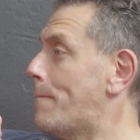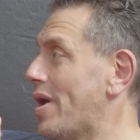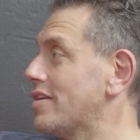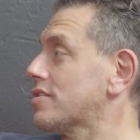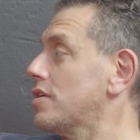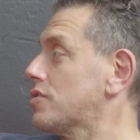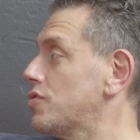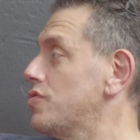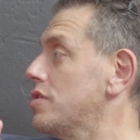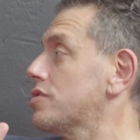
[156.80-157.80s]
best
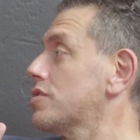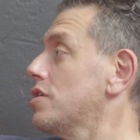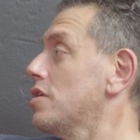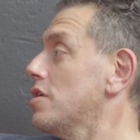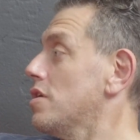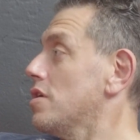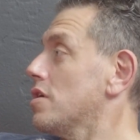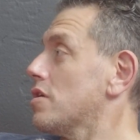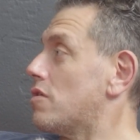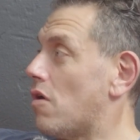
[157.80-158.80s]
students
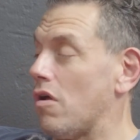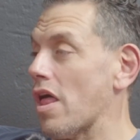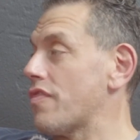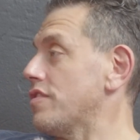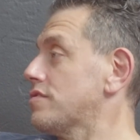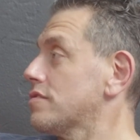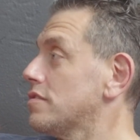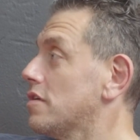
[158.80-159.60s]
are all athletes.